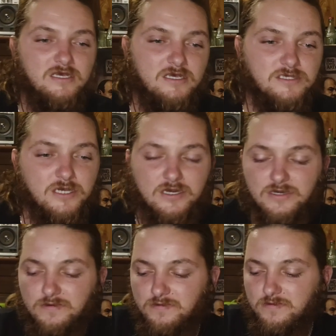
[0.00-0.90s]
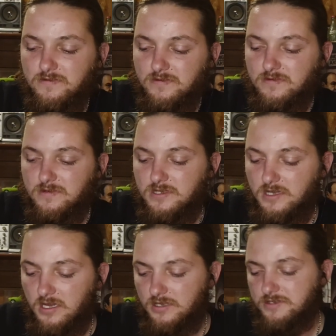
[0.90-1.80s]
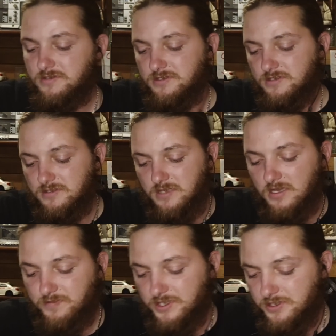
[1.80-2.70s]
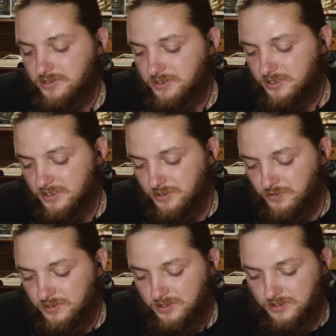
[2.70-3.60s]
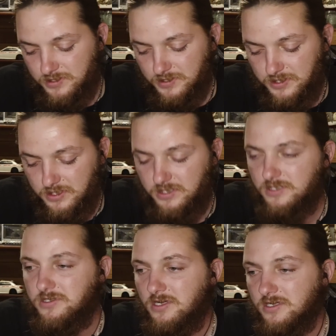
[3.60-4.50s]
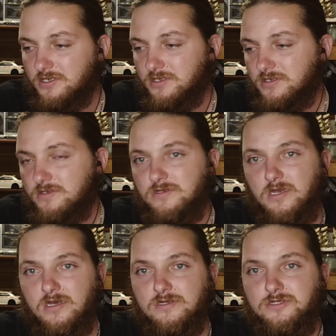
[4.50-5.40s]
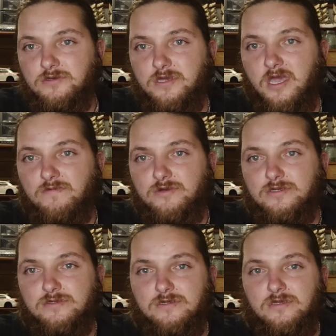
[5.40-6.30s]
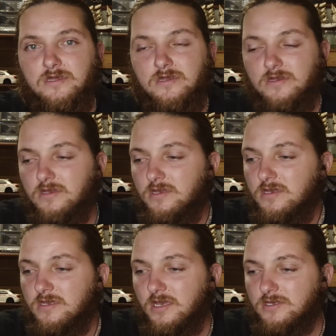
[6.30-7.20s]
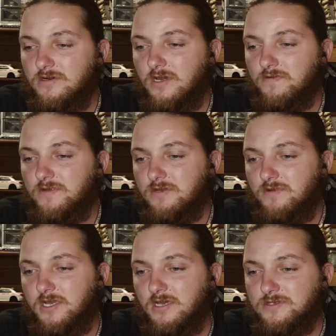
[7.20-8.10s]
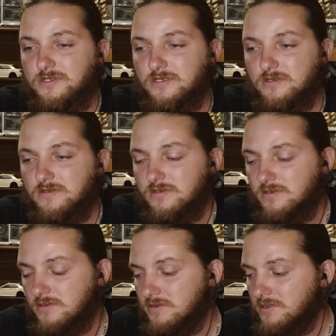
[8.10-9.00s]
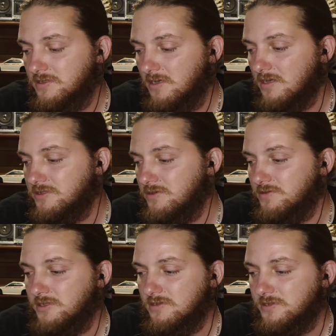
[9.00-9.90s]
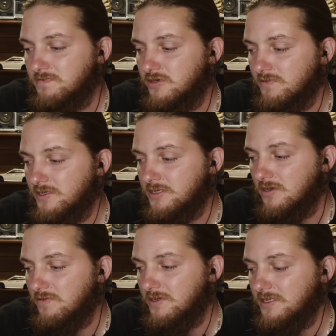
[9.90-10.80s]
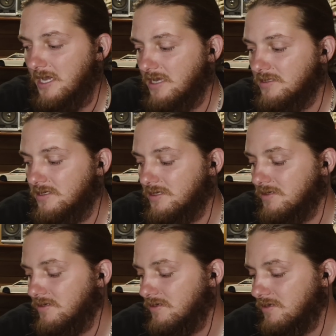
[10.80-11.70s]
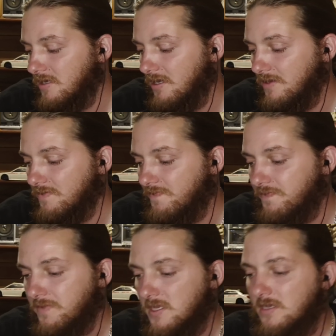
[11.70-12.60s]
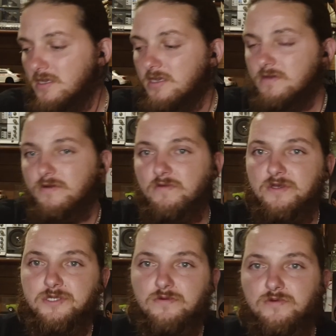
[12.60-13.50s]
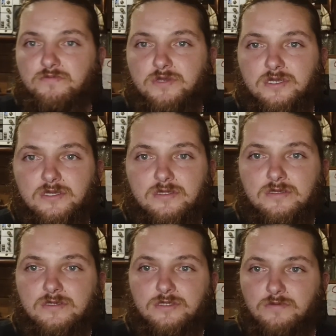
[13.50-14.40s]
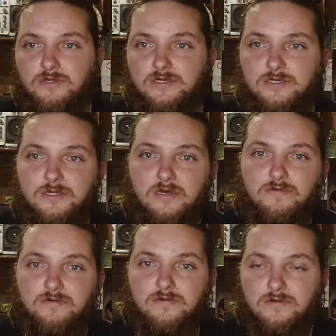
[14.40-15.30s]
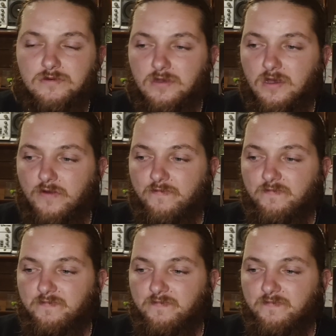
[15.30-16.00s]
It's hard to not be too serious when you're sitting here talking to a camera and you don't have anybody else to talk to, so it's pretty much all one dialogue, and I find myself repeating similar stuff. But